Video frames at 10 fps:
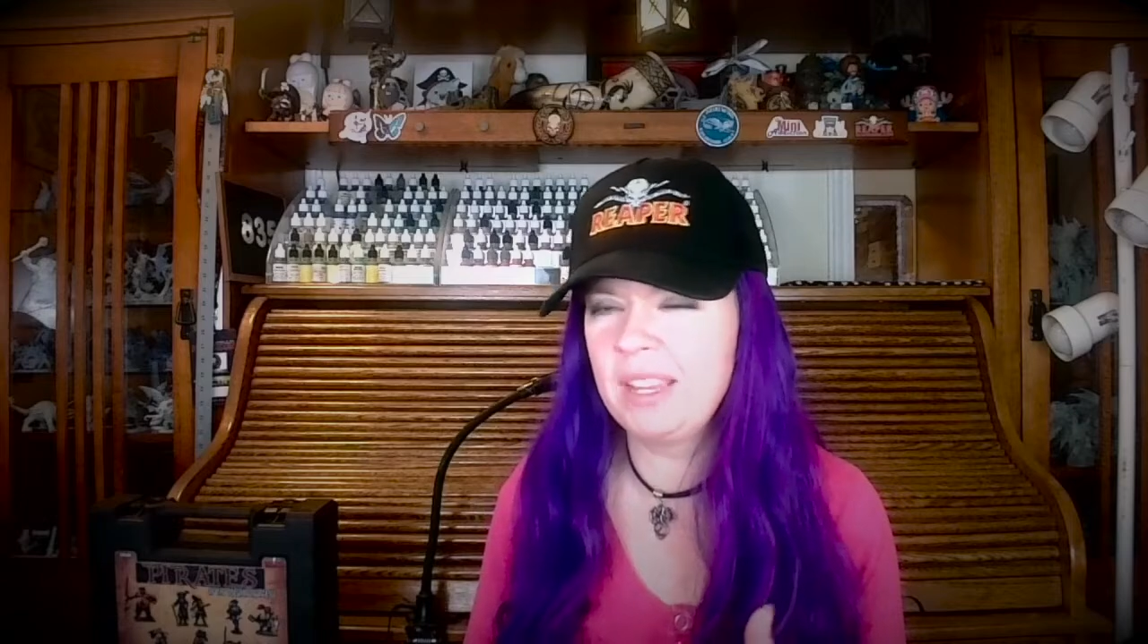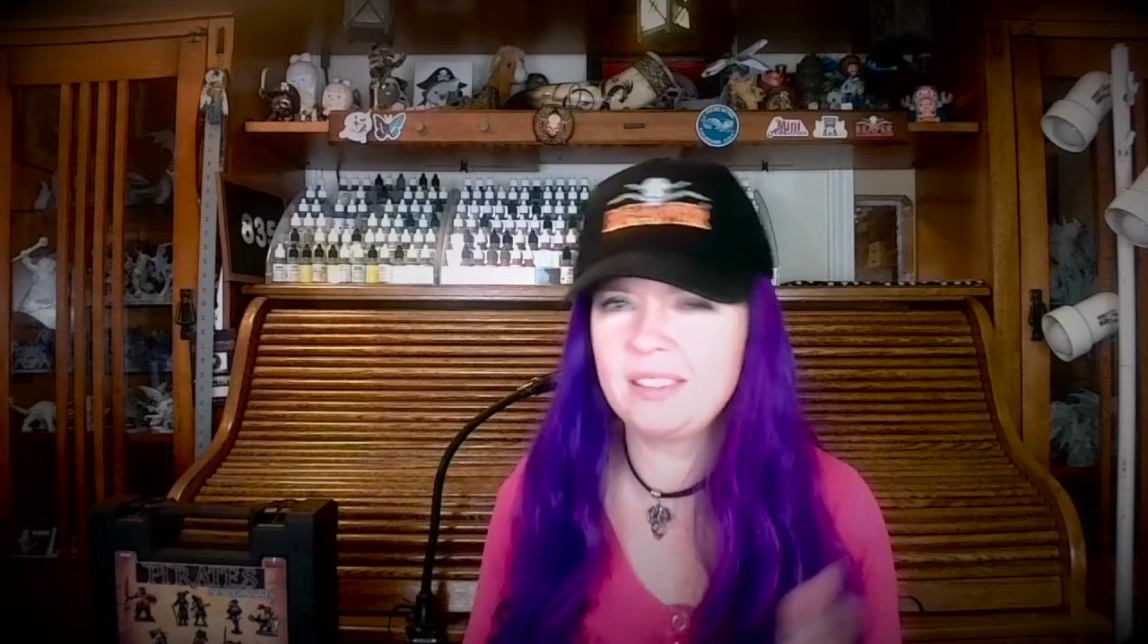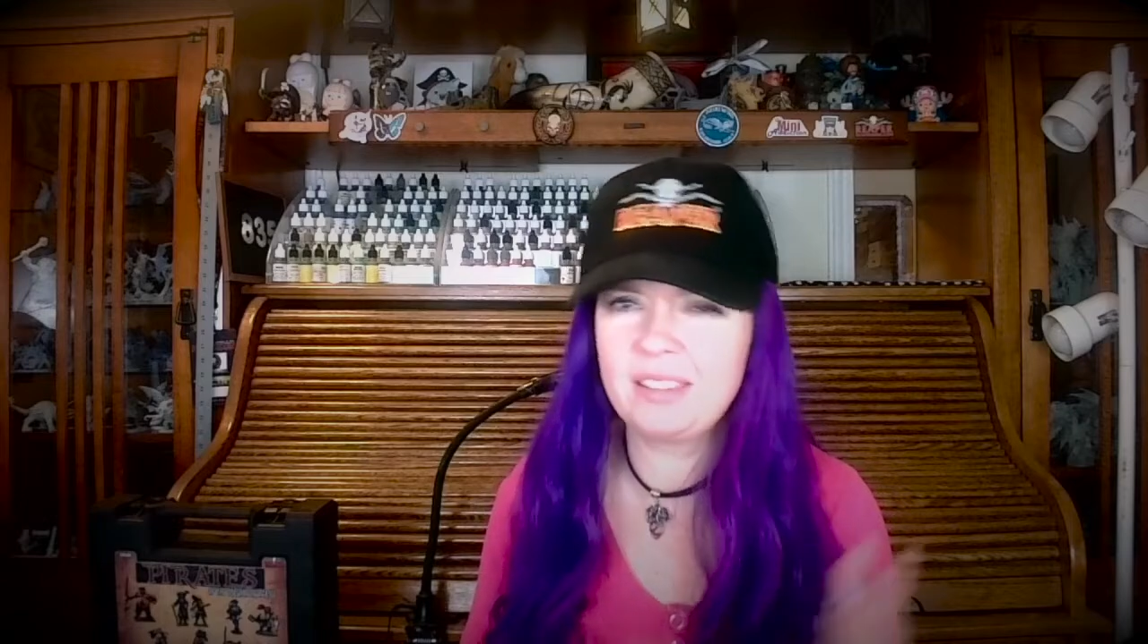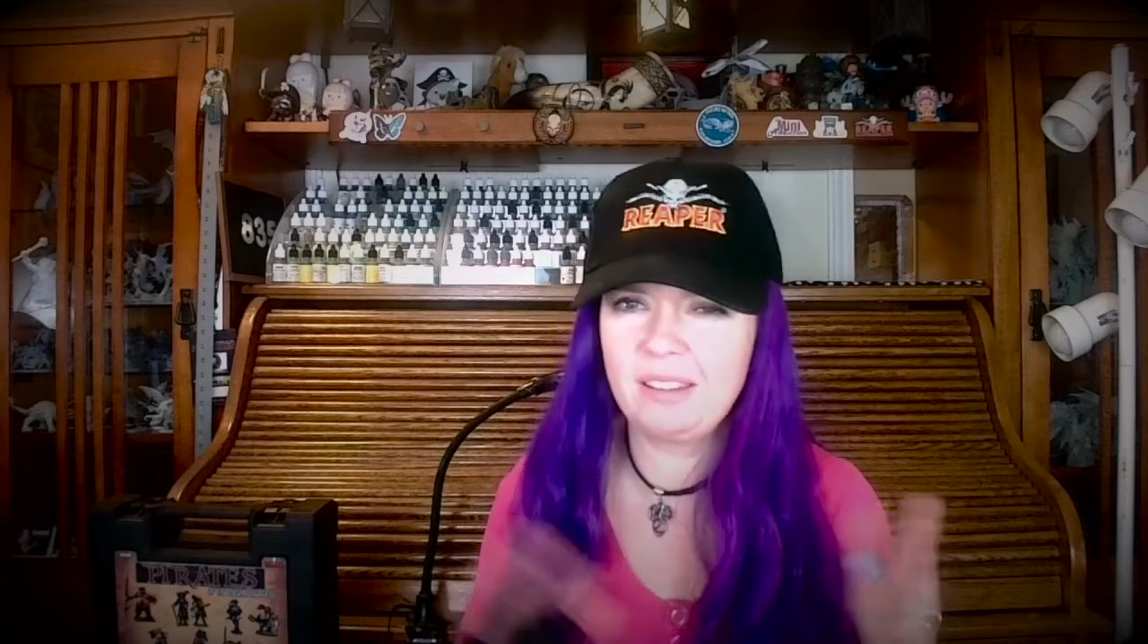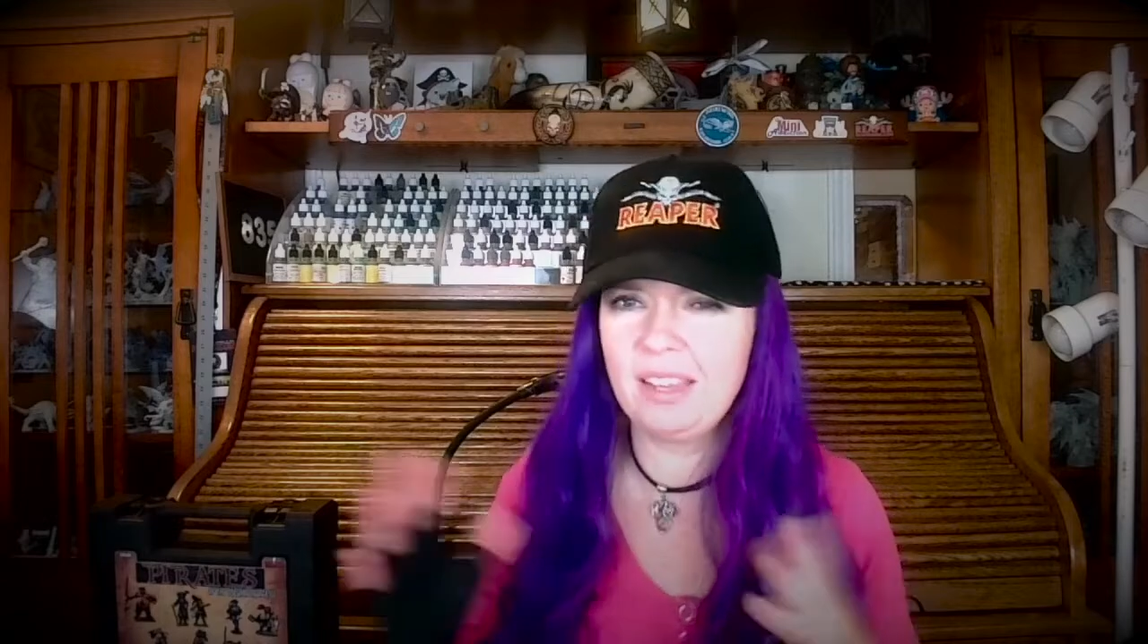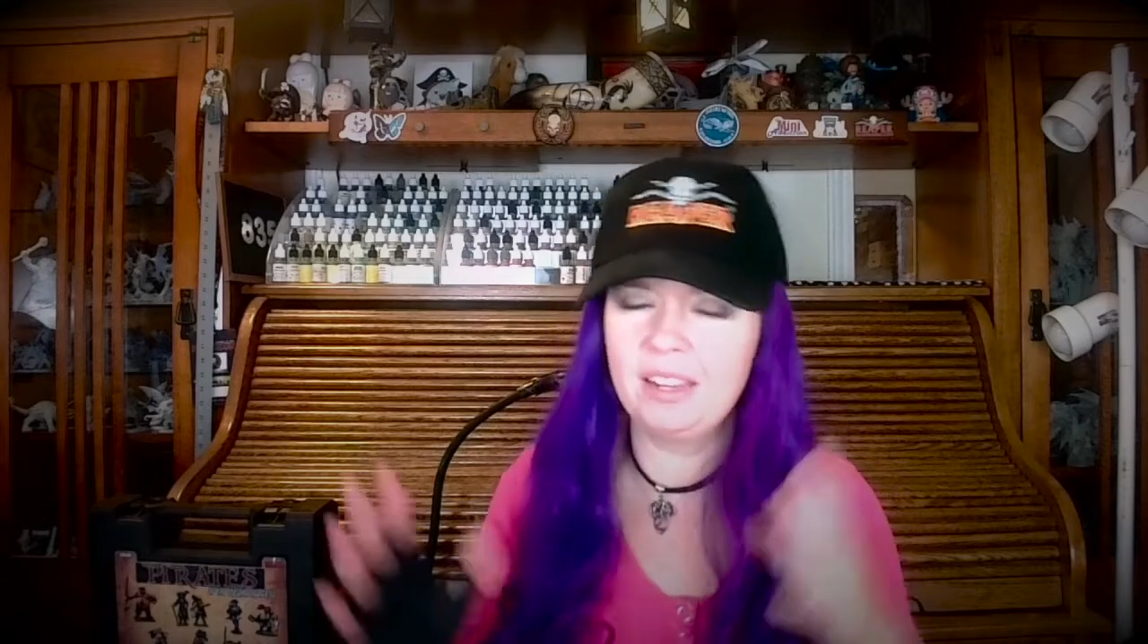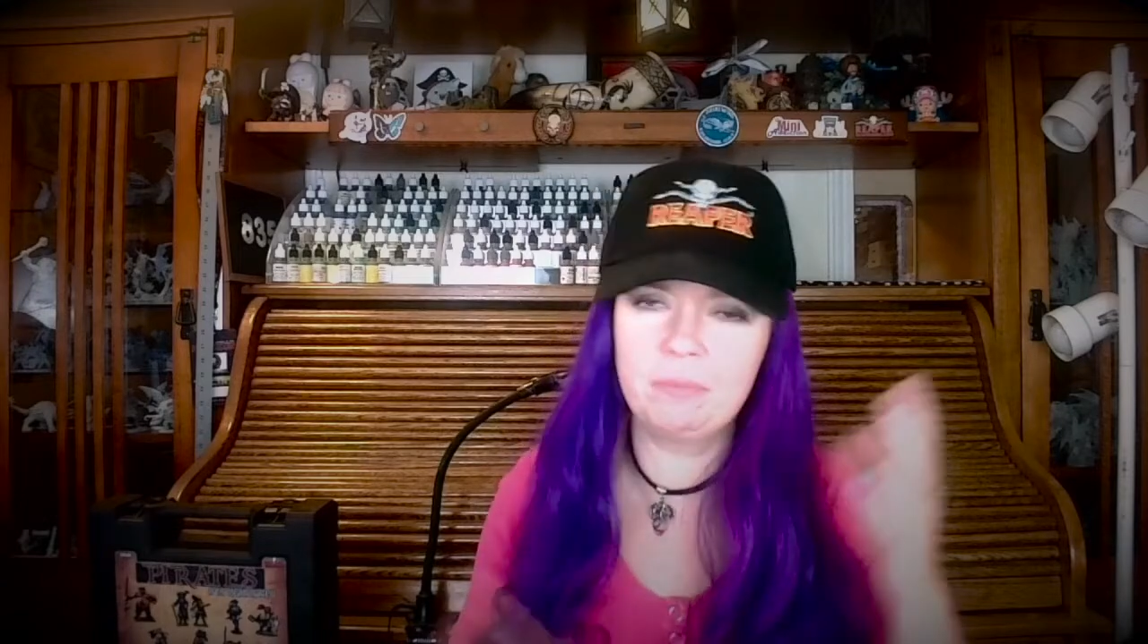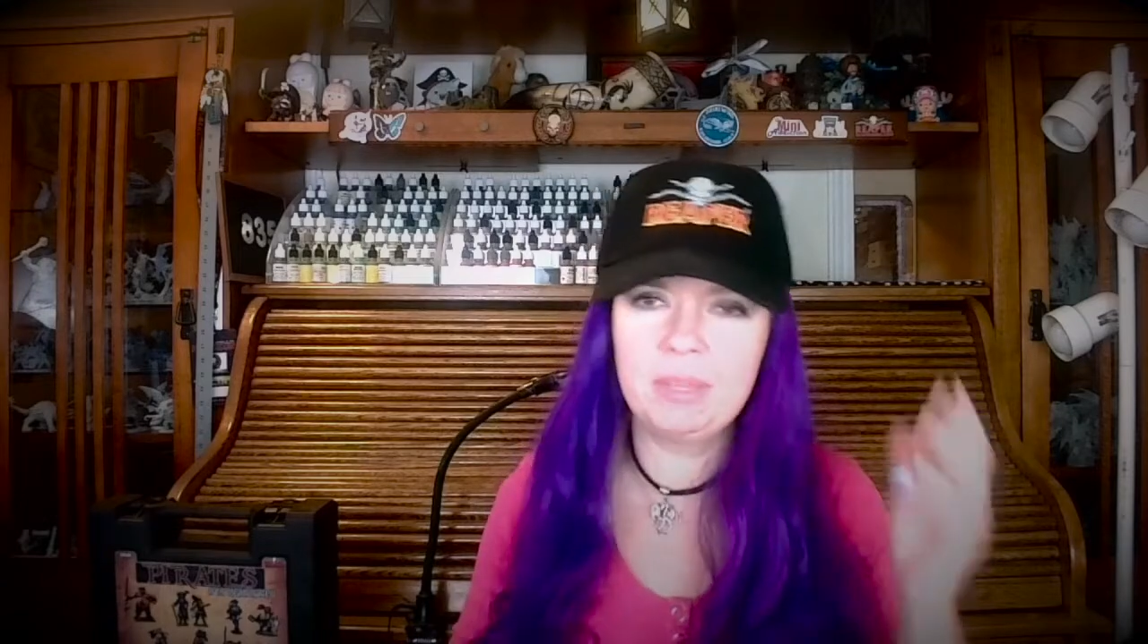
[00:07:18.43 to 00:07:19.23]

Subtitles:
because I kind of